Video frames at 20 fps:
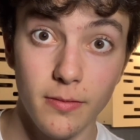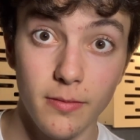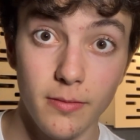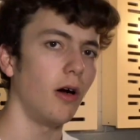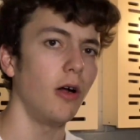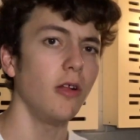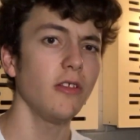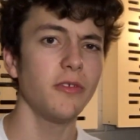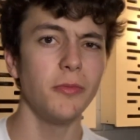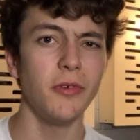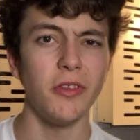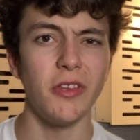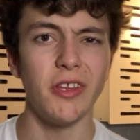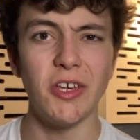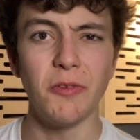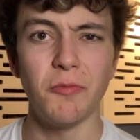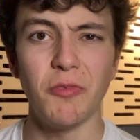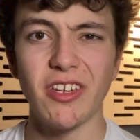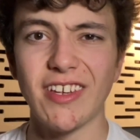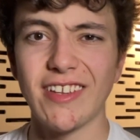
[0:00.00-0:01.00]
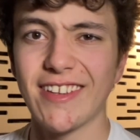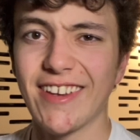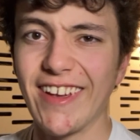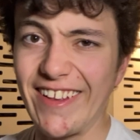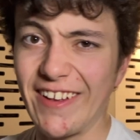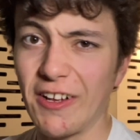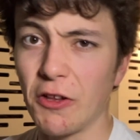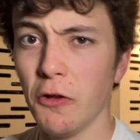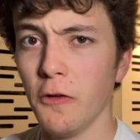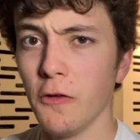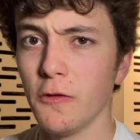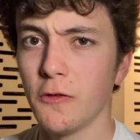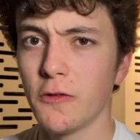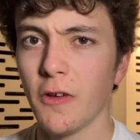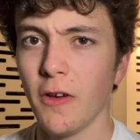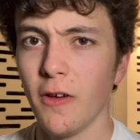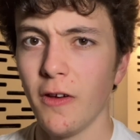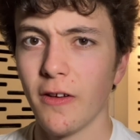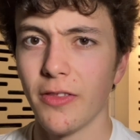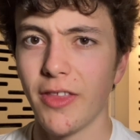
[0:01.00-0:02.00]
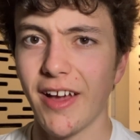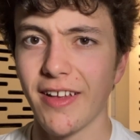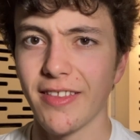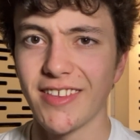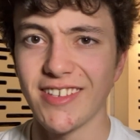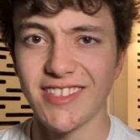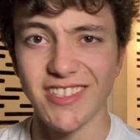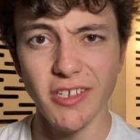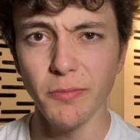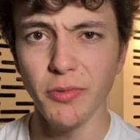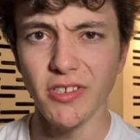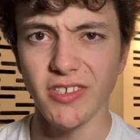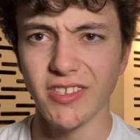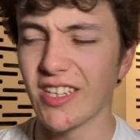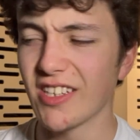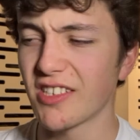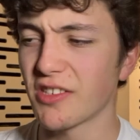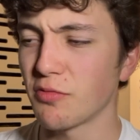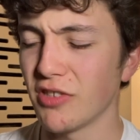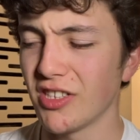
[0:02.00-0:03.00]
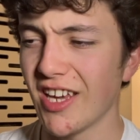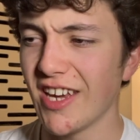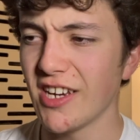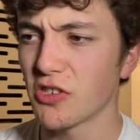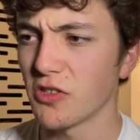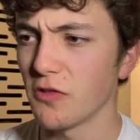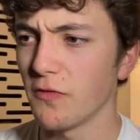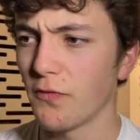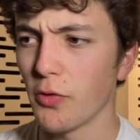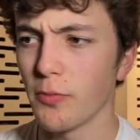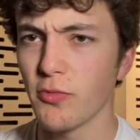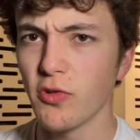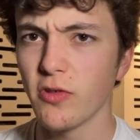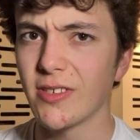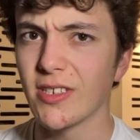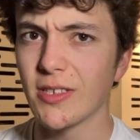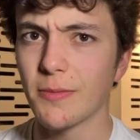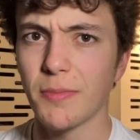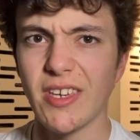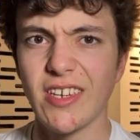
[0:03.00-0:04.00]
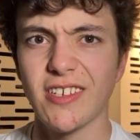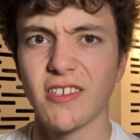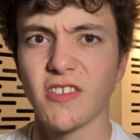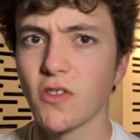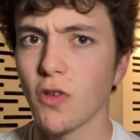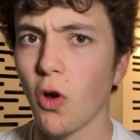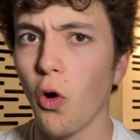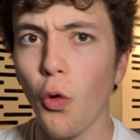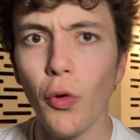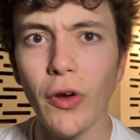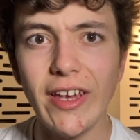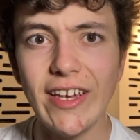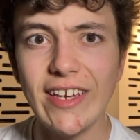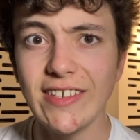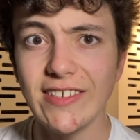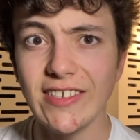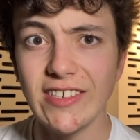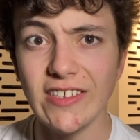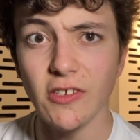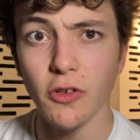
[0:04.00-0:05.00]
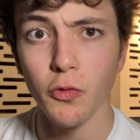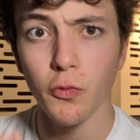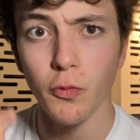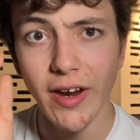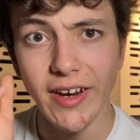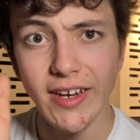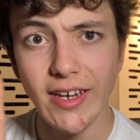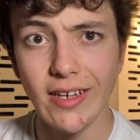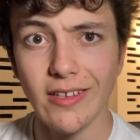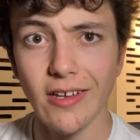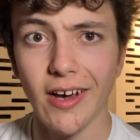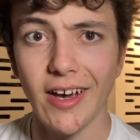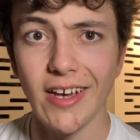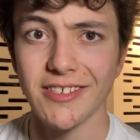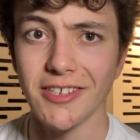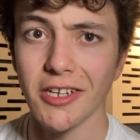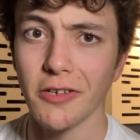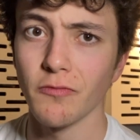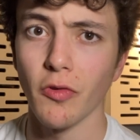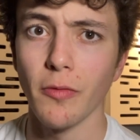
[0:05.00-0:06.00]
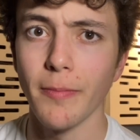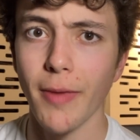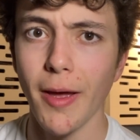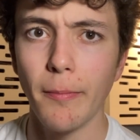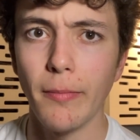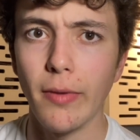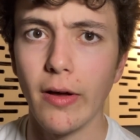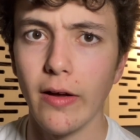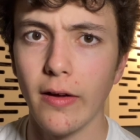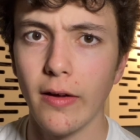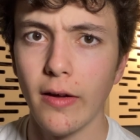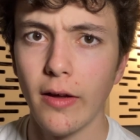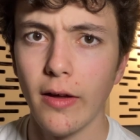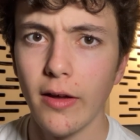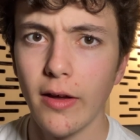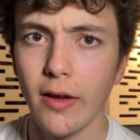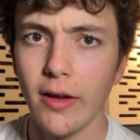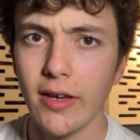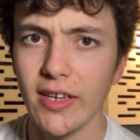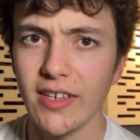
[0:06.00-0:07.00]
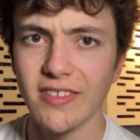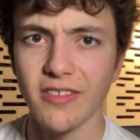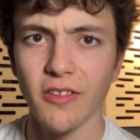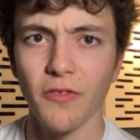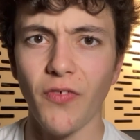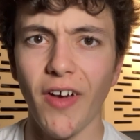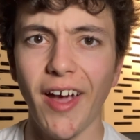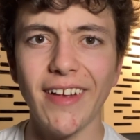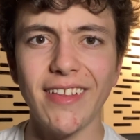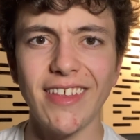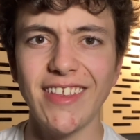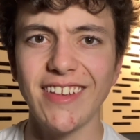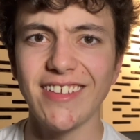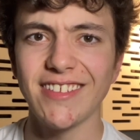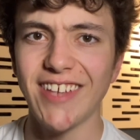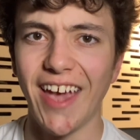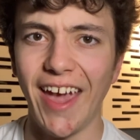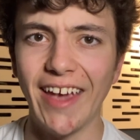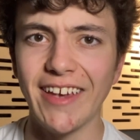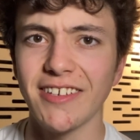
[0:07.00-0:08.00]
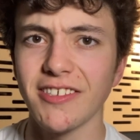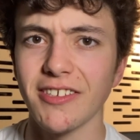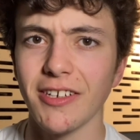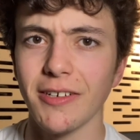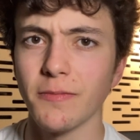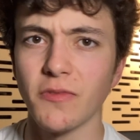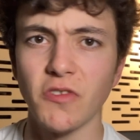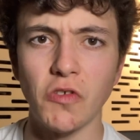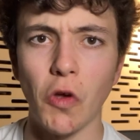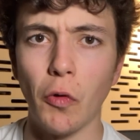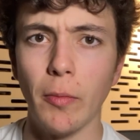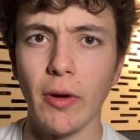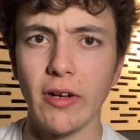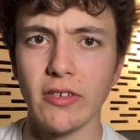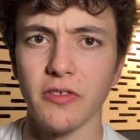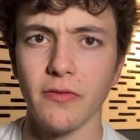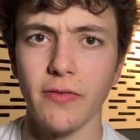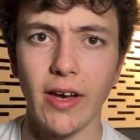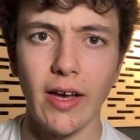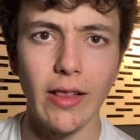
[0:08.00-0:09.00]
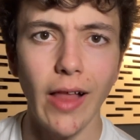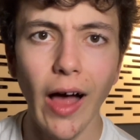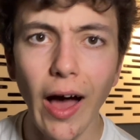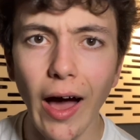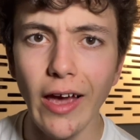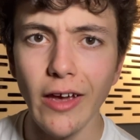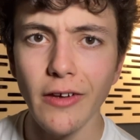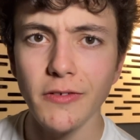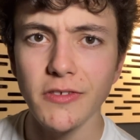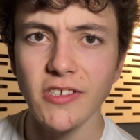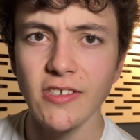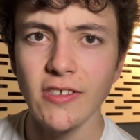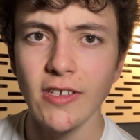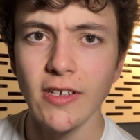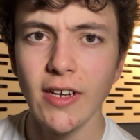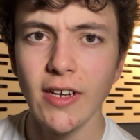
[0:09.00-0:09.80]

Ultimately, we can conclude that the simplest explanation for music being so easy to recognize and remember is the fact that it takes up so much of our lives.